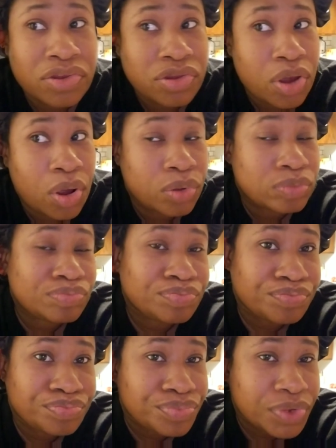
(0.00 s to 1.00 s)
So
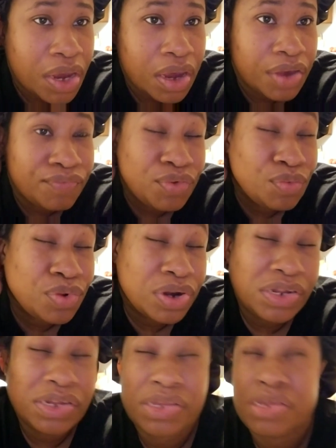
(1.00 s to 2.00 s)
if you
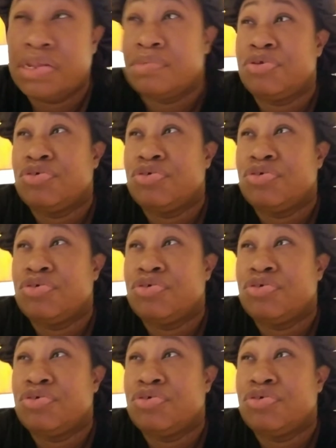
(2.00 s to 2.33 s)
wanted to see them,